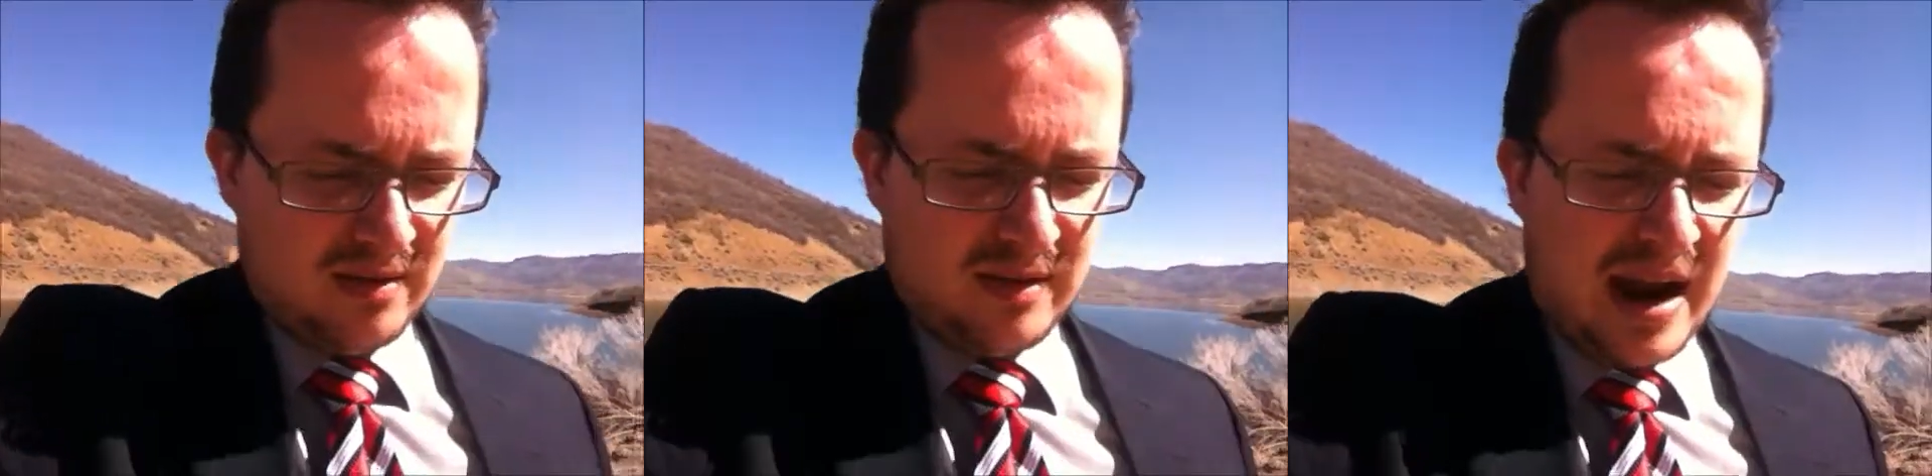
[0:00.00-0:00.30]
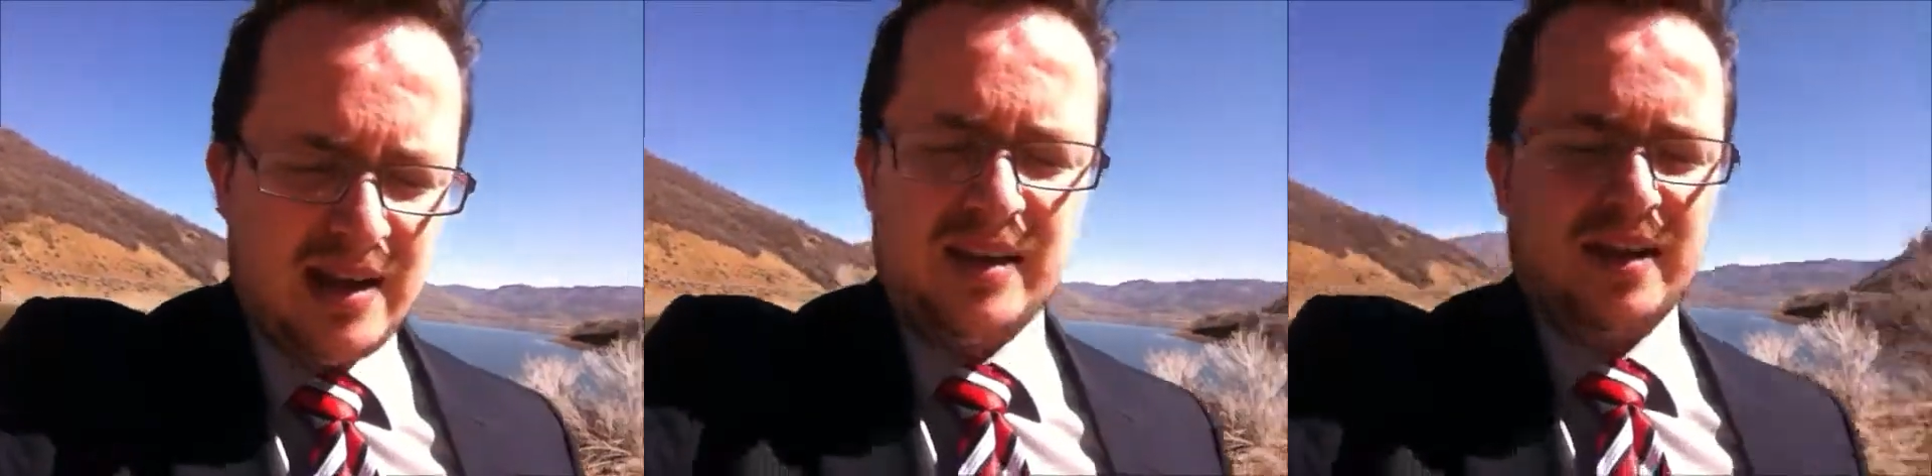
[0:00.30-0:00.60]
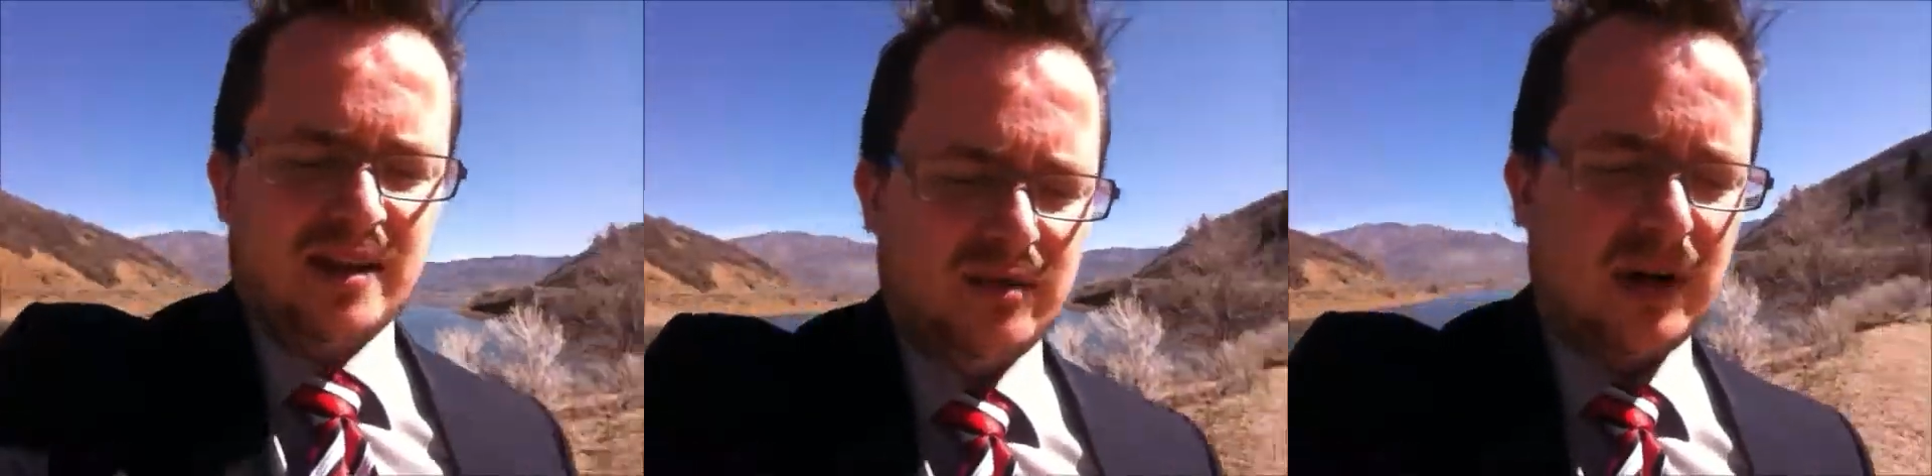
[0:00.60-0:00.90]

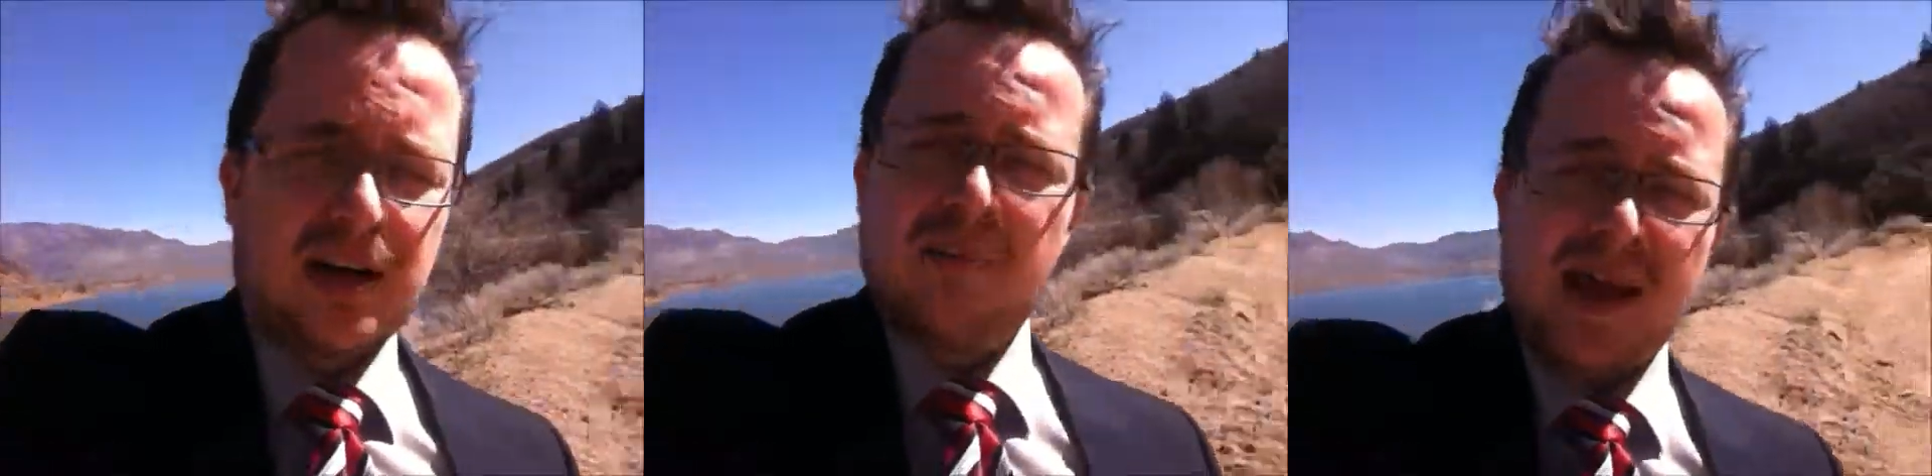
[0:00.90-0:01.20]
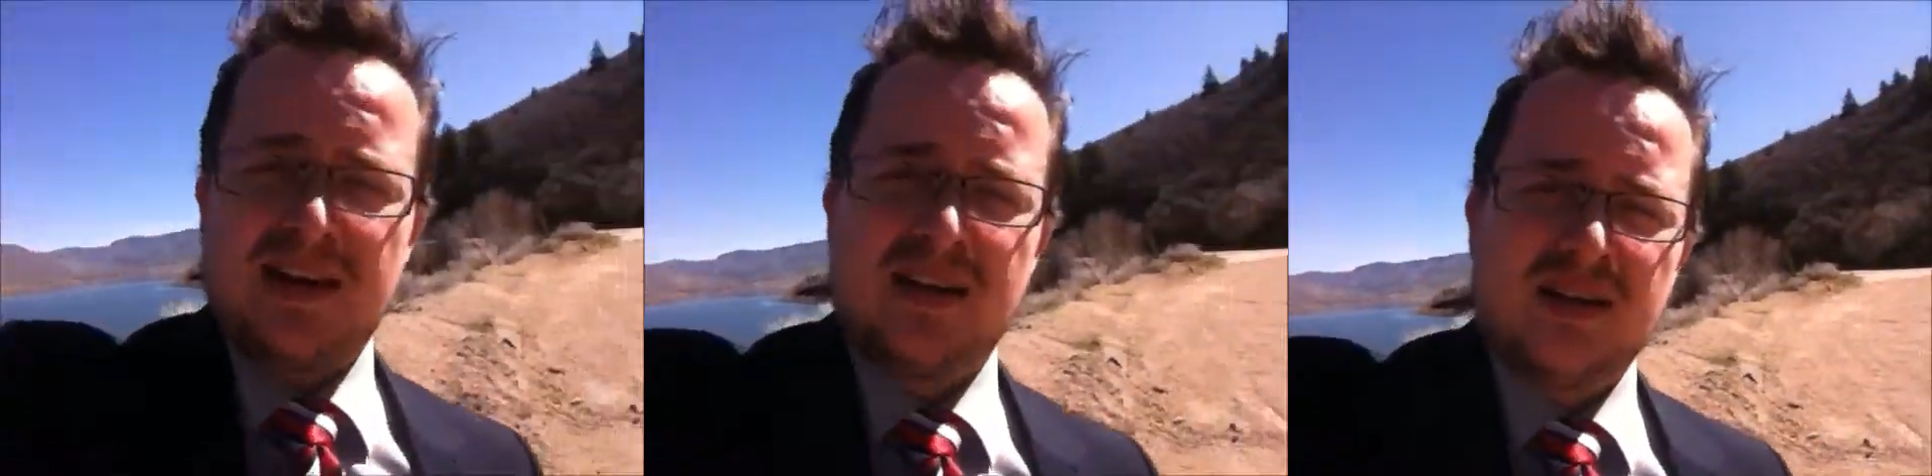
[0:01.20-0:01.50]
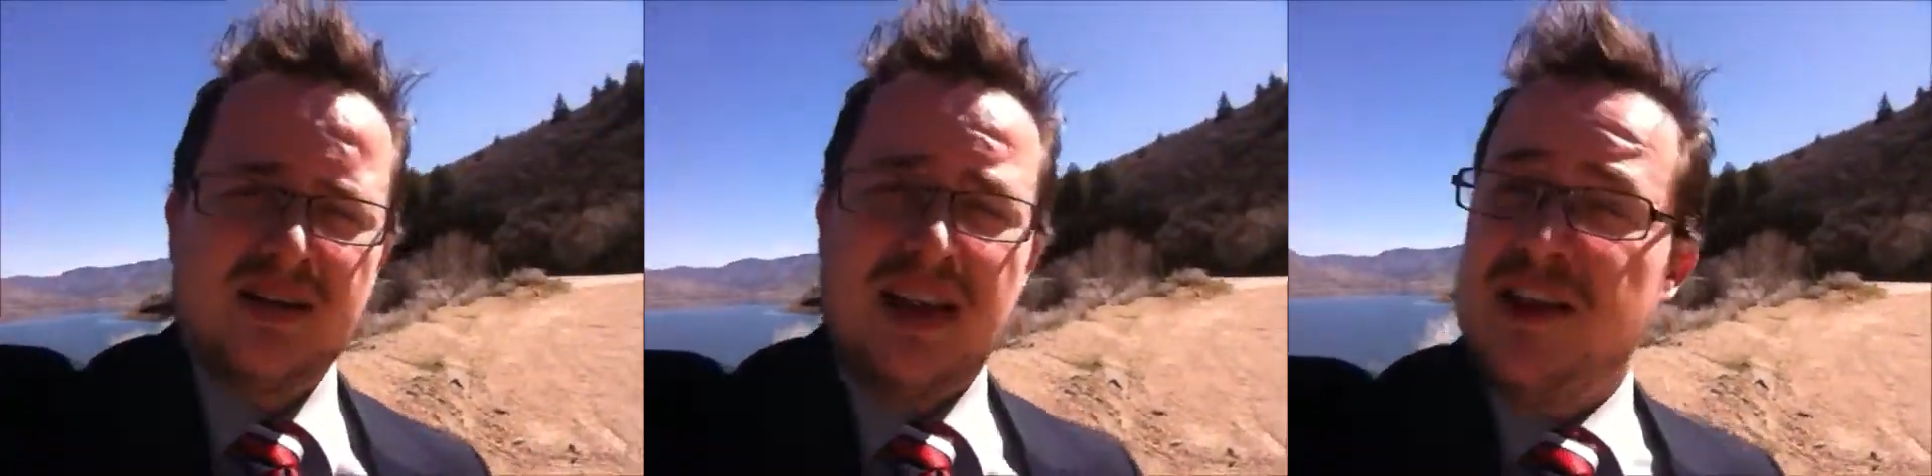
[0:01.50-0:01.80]
highly recommend
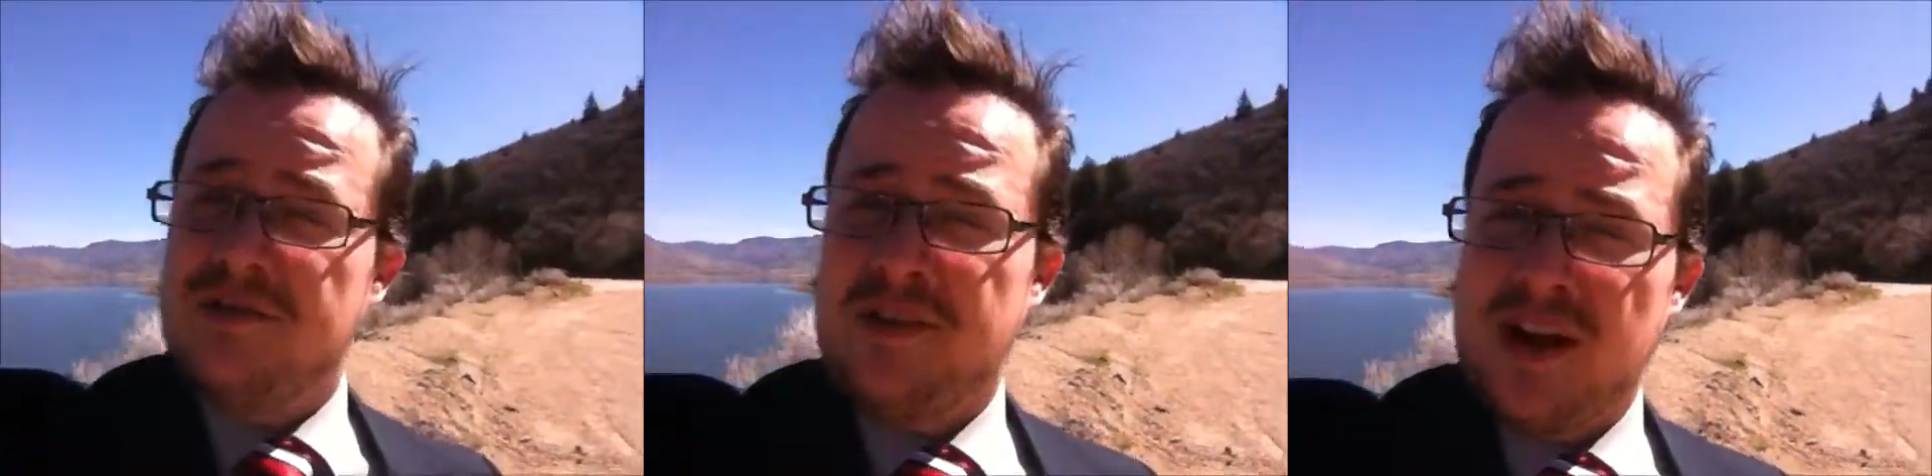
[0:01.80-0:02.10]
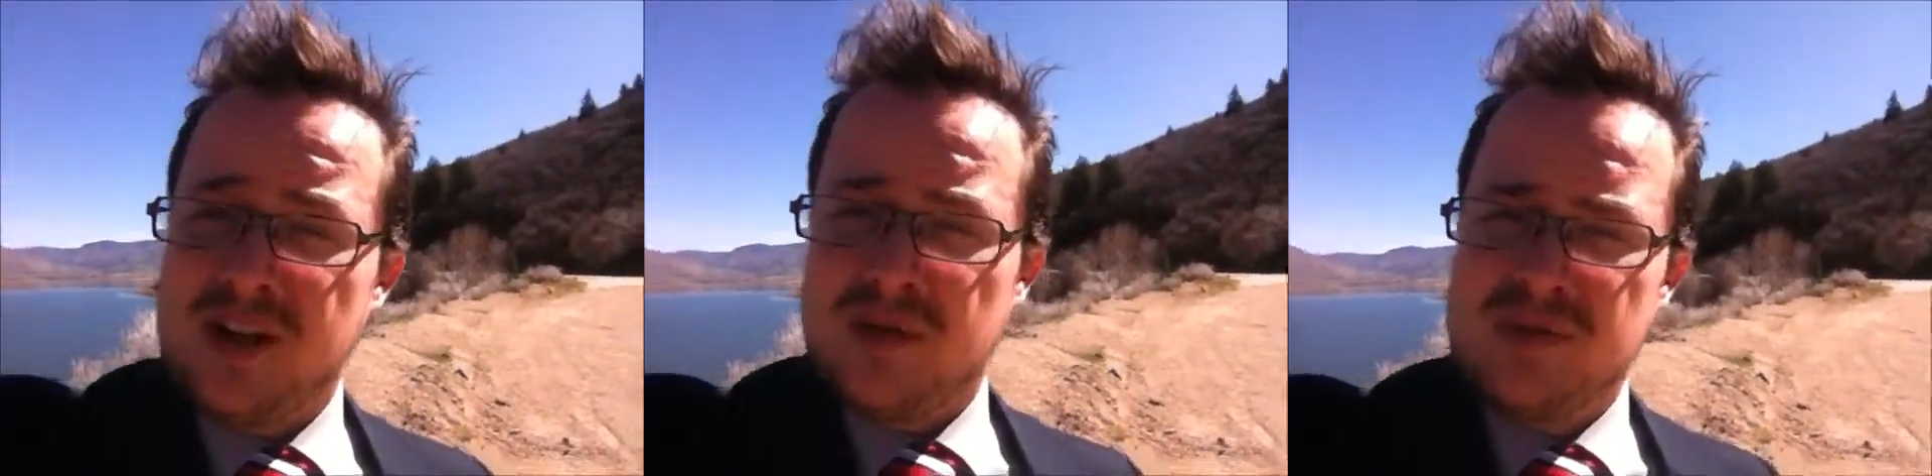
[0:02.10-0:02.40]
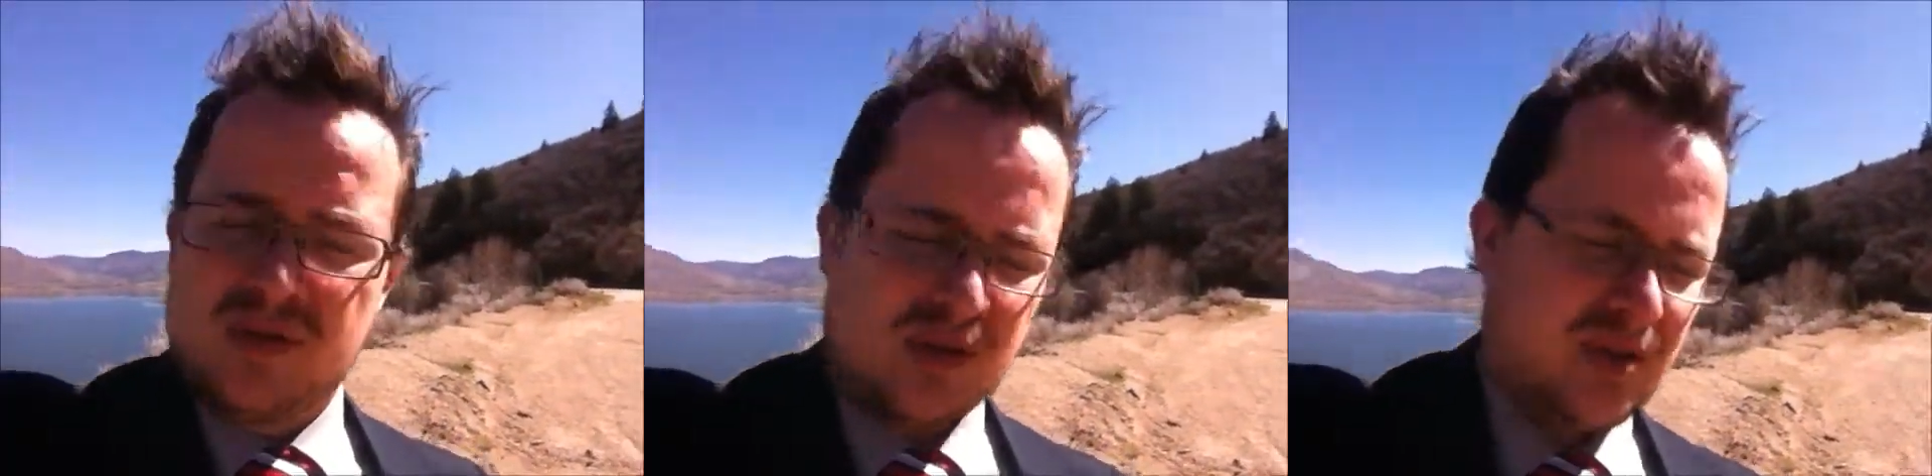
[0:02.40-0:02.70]
It
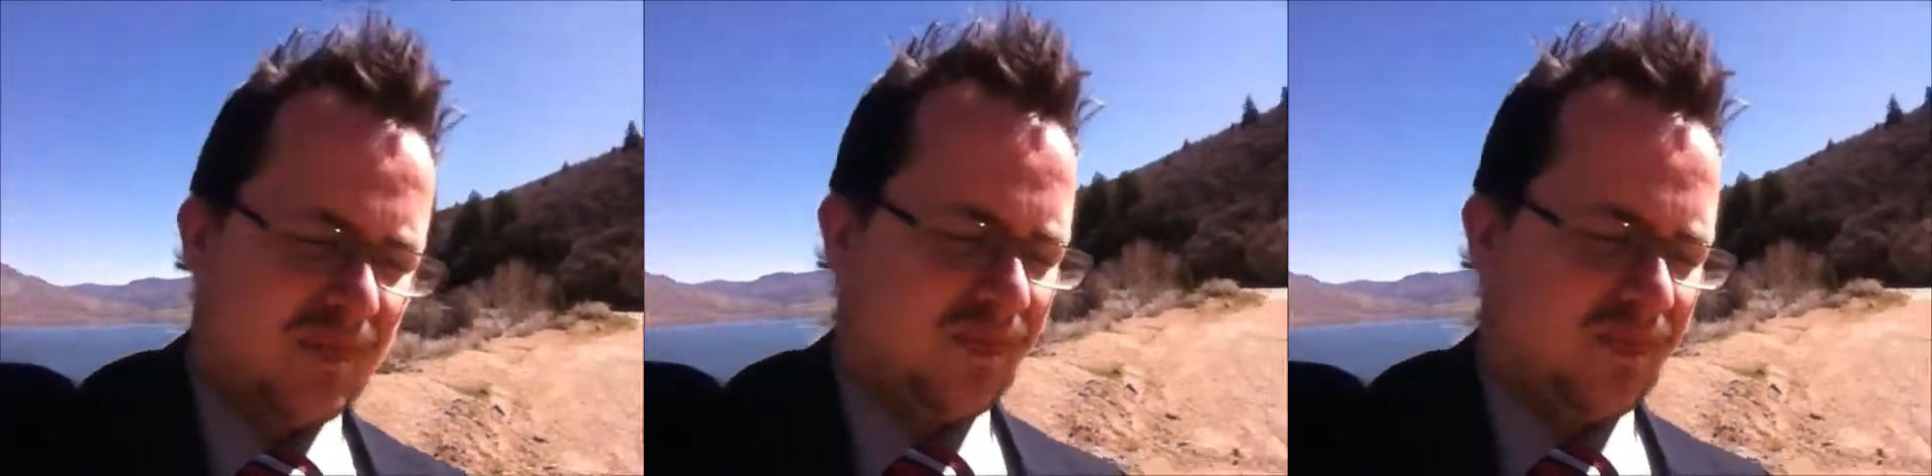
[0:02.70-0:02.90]
Follows.